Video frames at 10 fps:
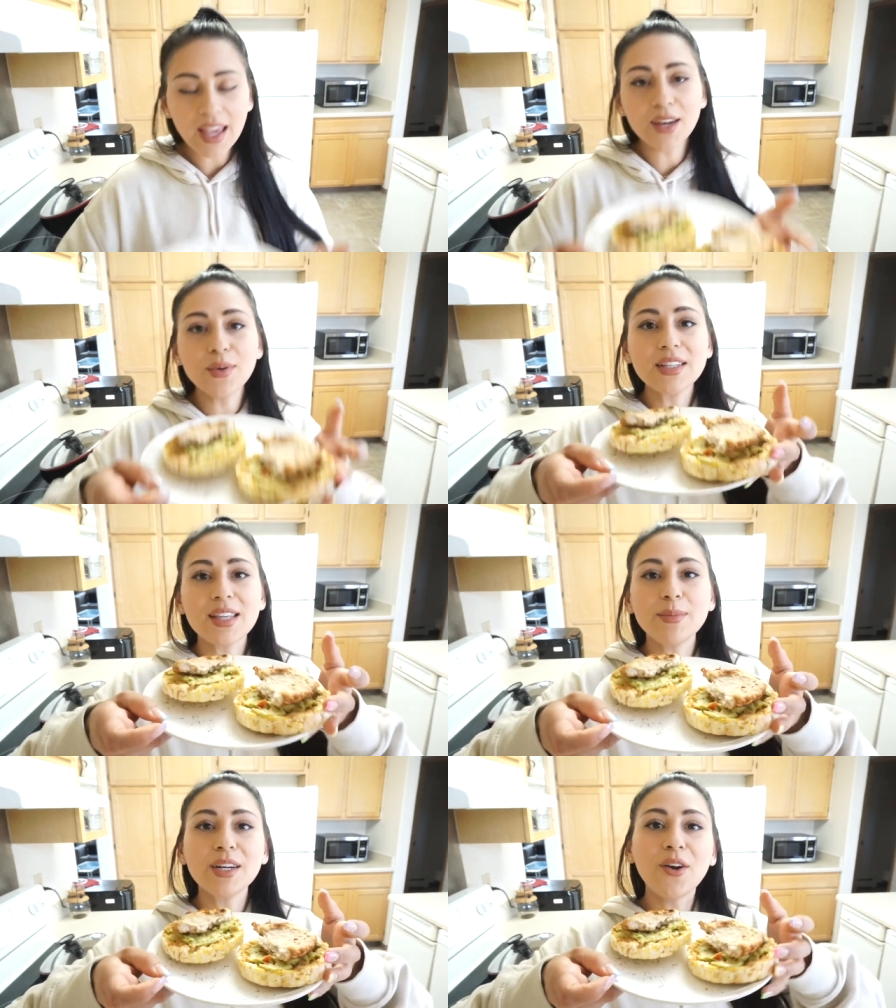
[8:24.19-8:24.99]
Anyways,
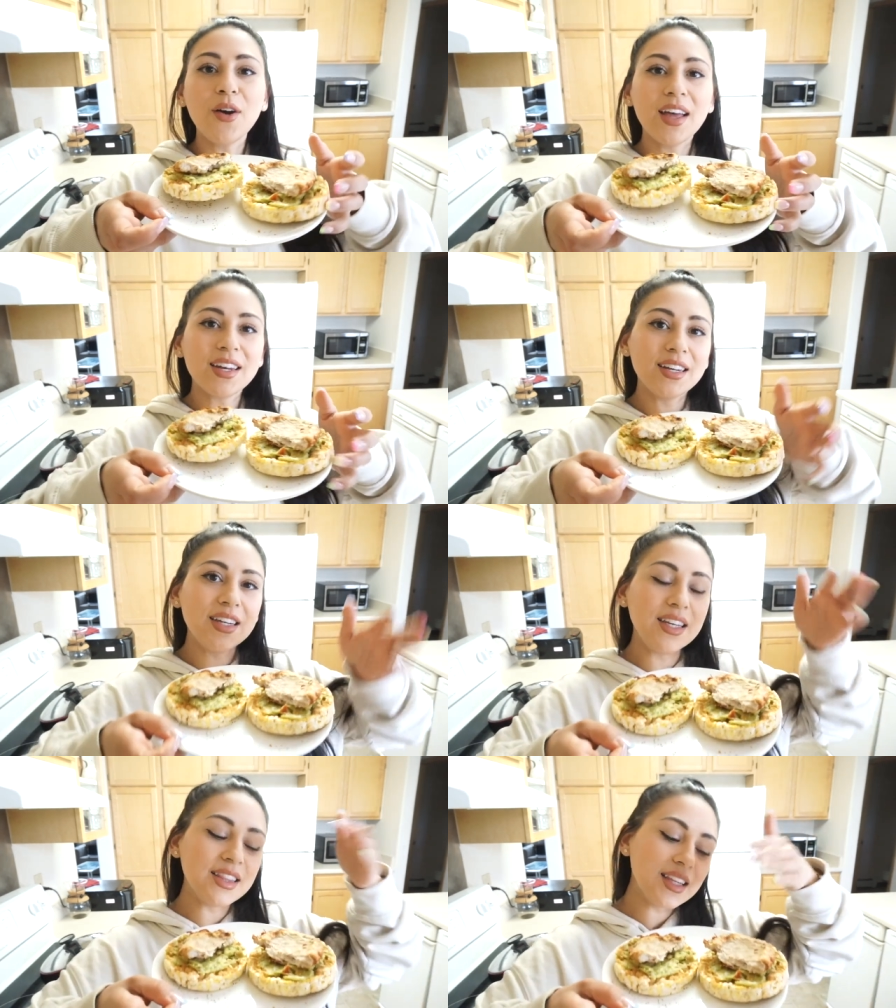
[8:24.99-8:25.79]
I'm gonna go ahead and
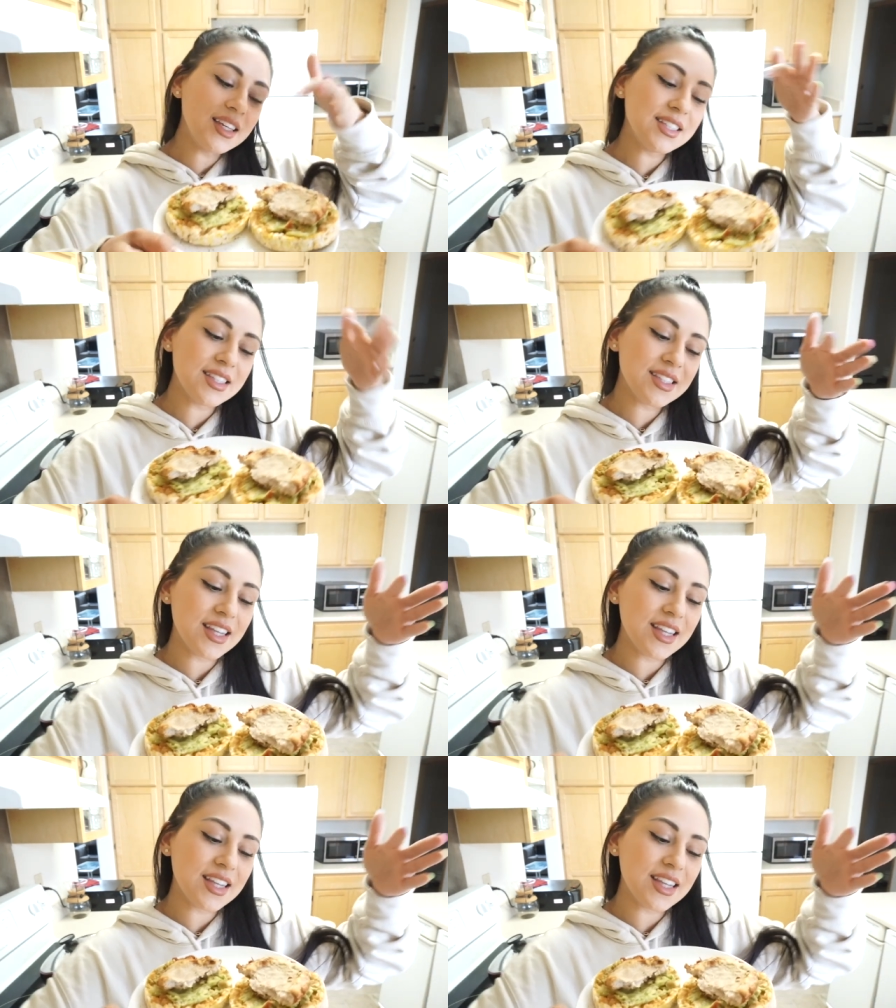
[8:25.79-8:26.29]
eat this,